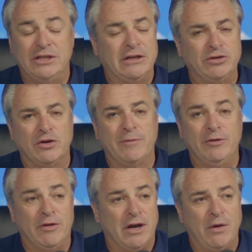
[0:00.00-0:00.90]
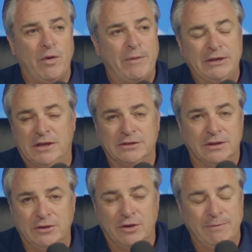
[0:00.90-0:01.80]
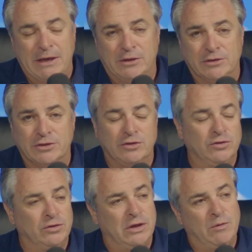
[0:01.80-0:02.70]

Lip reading: Now, don't get me wrong. I want my doctor to go to medical school.